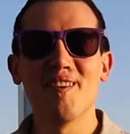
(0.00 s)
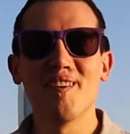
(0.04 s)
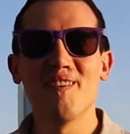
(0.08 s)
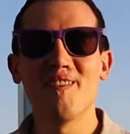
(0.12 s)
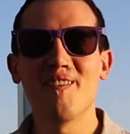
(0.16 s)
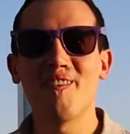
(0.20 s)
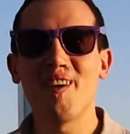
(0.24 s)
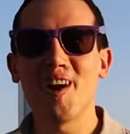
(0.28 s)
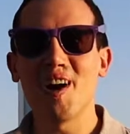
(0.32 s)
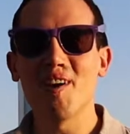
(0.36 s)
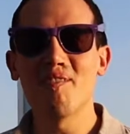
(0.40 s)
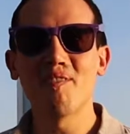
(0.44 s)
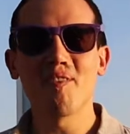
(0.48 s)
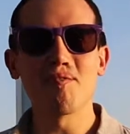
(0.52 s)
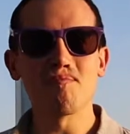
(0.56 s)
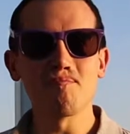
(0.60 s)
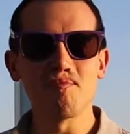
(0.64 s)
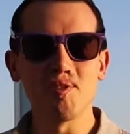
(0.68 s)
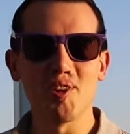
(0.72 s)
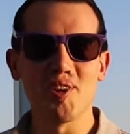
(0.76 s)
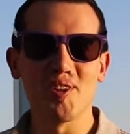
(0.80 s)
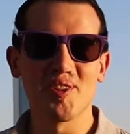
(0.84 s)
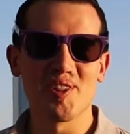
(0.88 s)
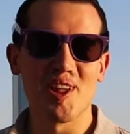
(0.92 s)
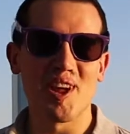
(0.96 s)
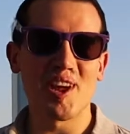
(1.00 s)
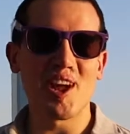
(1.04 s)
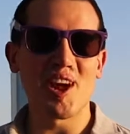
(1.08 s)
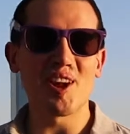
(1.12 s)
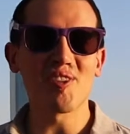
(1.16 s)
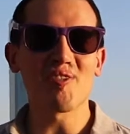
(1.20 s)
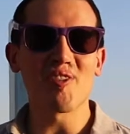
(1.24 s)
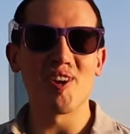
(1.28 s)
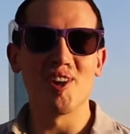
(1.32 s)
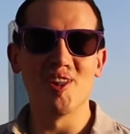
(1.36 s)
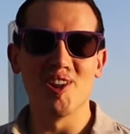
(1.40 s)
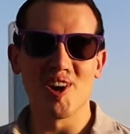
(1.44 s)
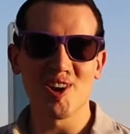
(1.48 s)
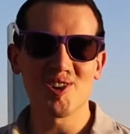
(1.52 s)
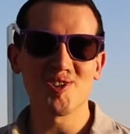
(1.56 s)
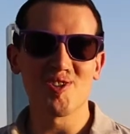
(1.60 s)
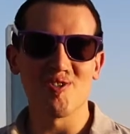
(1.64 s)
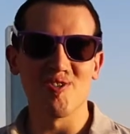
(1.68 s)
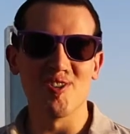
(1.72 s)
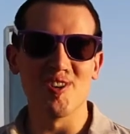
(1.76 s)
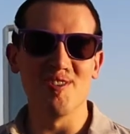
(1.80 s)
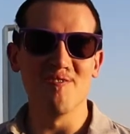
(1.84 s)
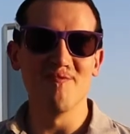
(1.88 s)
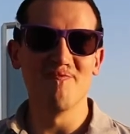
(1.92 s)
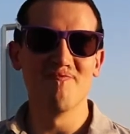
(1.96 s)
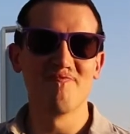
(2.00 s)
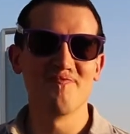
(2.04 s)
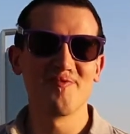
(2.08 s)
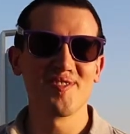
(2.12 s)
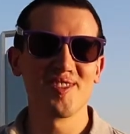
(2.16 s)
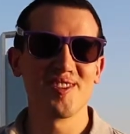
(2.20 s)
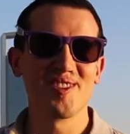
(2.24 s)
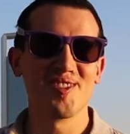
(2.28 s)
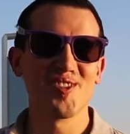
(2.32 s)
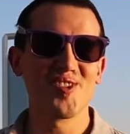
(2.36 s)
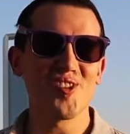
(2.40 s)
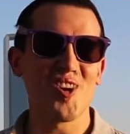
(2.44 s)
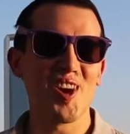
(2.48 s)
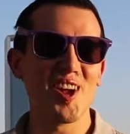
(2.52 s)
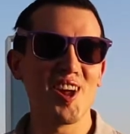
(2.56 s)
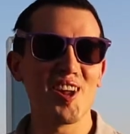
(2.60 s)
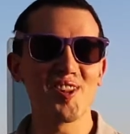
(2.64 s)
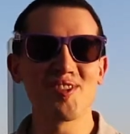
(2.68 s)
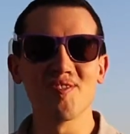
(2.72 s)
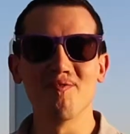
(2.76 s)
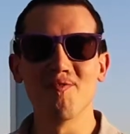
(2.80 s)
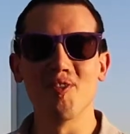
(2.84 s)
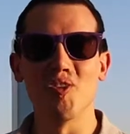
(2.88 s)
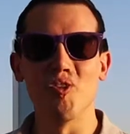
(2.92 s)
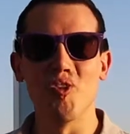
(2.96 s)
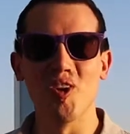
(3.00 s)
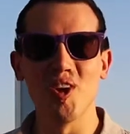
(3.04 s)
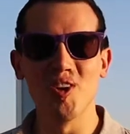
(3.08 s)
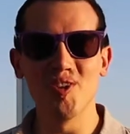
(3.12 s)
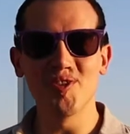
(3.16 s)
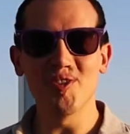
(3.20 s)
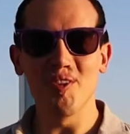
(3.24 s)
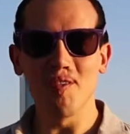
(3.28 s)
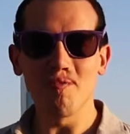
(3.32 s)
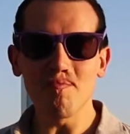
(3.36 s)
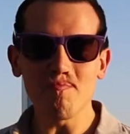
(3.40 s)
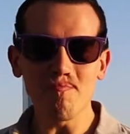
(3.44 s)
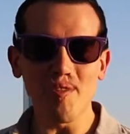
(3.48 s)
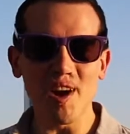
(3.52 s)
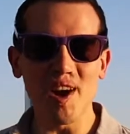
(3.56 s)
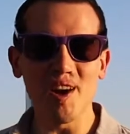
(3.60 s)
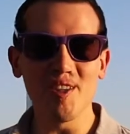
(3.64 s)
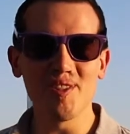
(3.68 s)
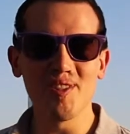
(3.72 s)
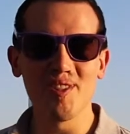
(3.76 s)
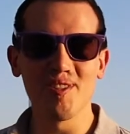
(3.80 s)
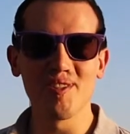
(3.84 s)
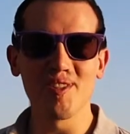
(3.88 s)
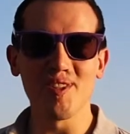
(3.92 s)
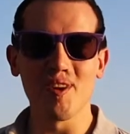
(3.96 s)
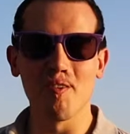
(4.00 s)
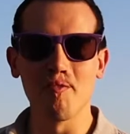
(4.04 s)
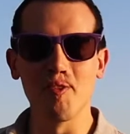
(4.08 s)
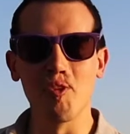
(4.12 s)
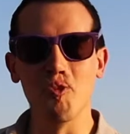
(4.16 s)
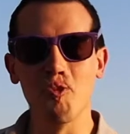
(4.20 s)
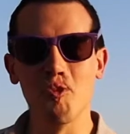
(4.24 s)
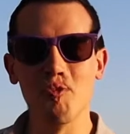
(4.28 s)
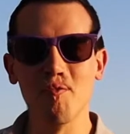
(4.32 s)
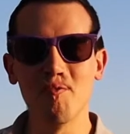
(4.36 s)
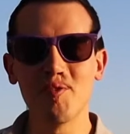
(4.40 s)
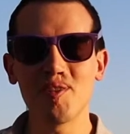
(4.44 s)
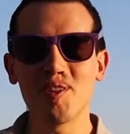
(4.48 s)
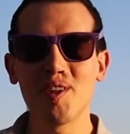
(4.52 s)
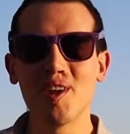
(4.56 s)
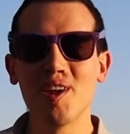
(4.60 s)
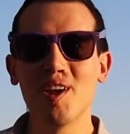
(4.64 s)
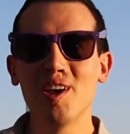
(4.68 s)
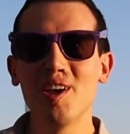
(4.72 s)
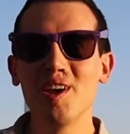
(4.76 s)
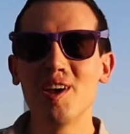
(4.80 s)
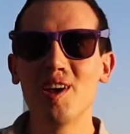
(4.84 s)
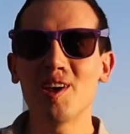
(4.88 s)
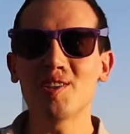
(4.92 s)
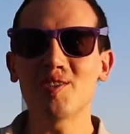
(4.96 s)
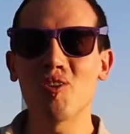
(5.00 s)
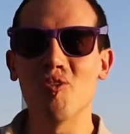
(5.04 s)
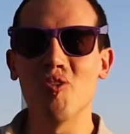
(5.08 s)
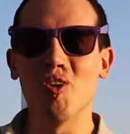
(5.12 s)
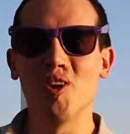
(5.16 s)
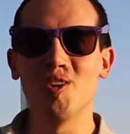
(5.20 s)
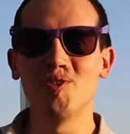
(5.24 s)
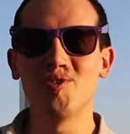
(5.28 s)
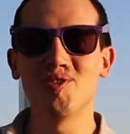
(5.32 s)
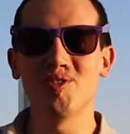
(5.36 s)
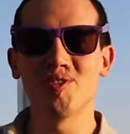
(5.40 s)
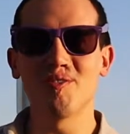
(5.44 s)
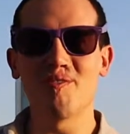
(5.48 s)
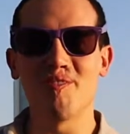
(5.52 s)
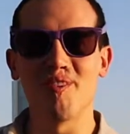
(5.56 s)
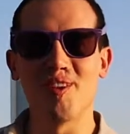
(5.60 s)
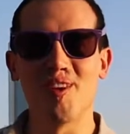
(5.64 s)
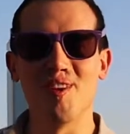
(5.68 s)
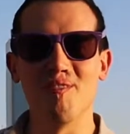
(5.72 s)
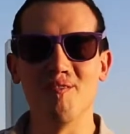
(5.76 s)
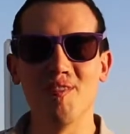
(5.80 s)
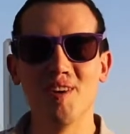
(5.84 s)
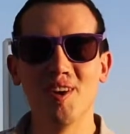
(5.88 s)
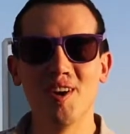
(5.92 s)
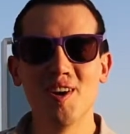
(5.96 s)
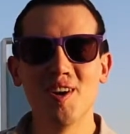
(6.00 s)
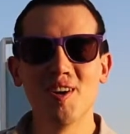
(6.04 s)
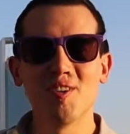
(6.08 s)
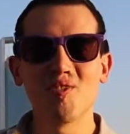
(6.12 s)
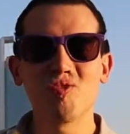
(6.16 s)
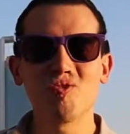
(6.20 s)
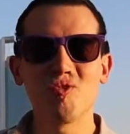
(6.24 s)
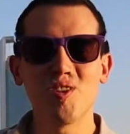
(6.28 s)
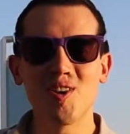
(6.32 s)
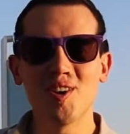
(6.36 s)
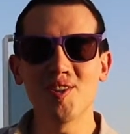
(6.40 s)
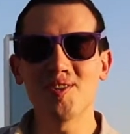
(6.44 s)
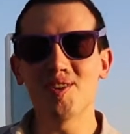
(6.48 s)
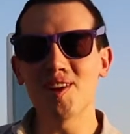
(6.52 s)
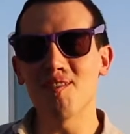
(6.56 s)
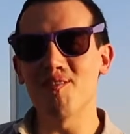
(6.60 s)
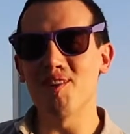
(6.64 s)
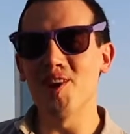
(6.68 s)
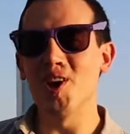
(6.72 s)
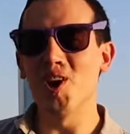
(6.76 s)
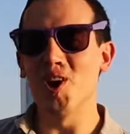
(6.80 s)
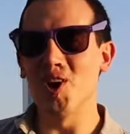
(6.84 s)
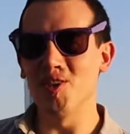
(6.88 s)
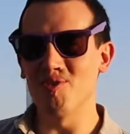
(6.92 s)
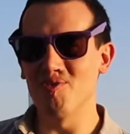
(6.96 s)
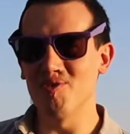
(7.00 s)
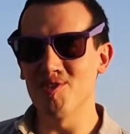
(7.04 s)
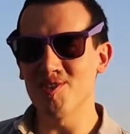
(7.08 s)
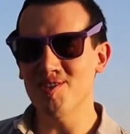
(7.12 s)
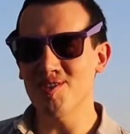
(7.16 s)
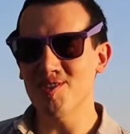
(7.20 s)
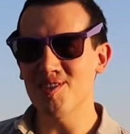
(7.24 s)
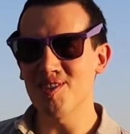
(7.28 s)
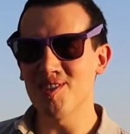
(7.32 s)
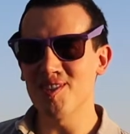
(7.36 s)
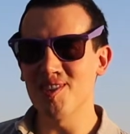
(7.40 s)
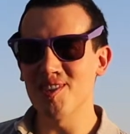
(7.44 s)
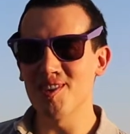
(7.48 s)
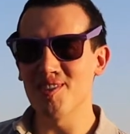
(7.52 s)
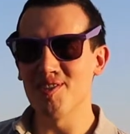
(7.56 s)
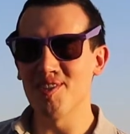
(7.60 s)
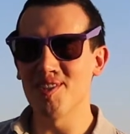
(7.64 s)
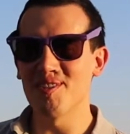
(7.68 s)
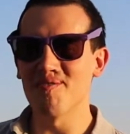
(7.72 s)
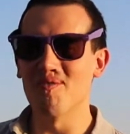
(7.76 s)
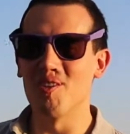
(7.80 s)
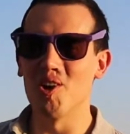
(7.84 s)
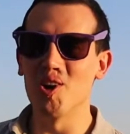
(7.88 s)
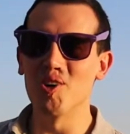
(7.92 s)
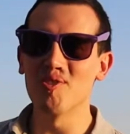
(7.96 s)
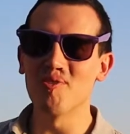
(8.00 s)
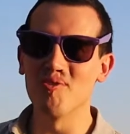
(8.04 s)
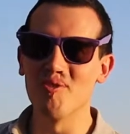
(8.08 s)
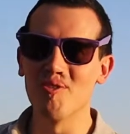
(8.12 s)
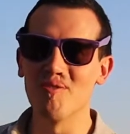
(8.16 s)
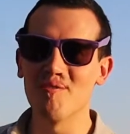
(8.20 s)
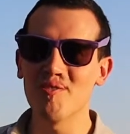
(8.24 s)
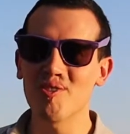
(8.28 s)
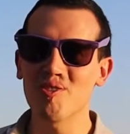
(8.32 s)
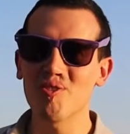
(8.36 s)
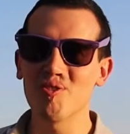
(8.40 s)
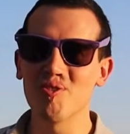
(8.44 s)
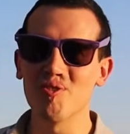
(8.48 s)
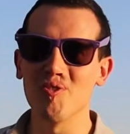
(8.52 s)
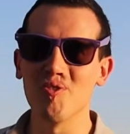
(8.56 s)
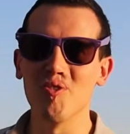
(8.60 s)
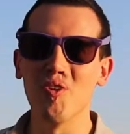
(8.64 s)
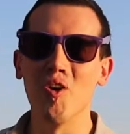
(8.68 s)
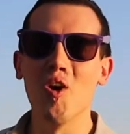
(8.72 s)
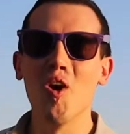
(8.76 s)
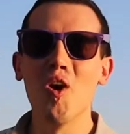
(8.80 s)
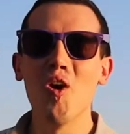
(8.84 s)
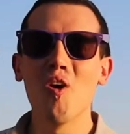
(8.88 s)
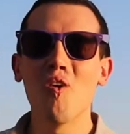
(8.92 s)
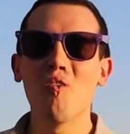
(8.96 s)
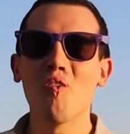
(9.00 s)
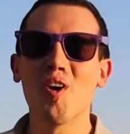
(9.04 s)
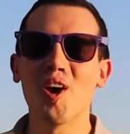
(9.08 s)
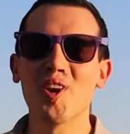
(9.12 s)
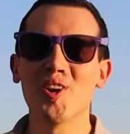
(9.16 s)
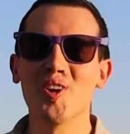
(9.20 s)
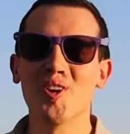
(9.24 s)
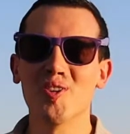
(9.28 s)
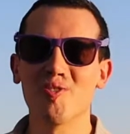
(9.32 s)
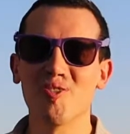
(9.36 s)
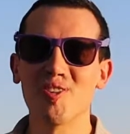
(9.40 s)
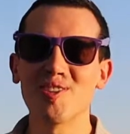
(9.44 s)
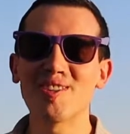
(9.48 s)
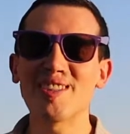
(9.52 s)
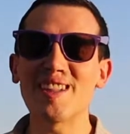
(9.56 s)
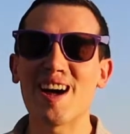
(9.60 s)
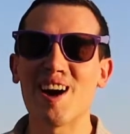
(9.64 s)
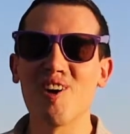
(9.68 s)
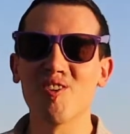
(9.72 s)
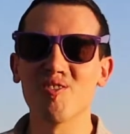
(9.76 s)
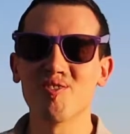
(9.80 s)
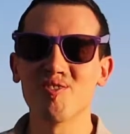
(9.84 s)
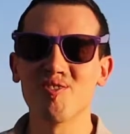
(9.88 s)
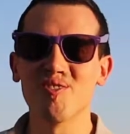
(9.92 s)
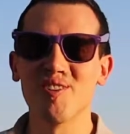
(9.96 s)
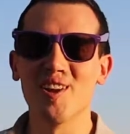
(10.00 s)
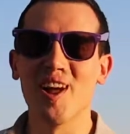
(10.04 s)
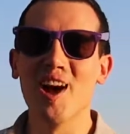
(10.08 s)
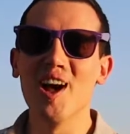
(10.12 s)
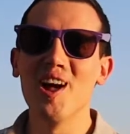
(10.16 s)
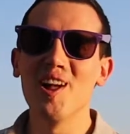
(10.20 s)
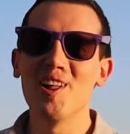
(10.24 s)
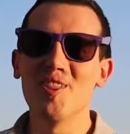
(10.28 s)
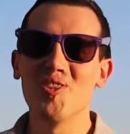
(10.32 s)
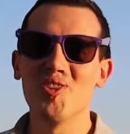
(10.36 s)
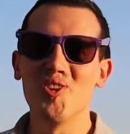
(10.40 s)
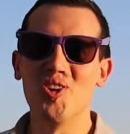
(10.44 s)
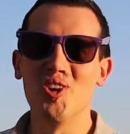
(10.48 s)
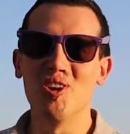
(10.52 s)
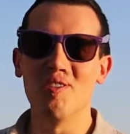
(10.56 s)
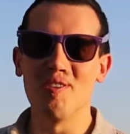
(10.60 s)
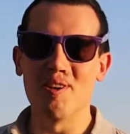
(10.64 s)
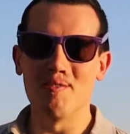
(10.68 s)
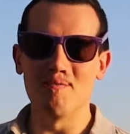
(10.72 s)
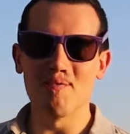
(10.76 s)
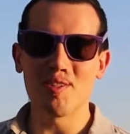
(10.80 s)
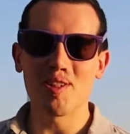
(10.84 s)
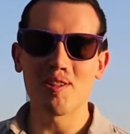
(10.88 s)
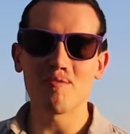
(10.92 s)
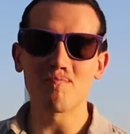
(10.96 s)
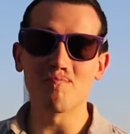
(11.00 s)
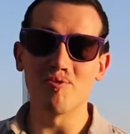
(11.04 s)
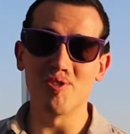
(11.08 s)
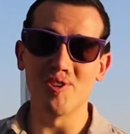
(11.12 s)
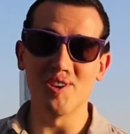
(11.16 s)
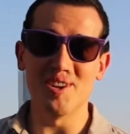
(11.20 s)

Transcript: 5+, like extra luxury. So I asked them the range of prices of the rooms. It ranges from 2,700 at the smallest room to 100,000 dirhams per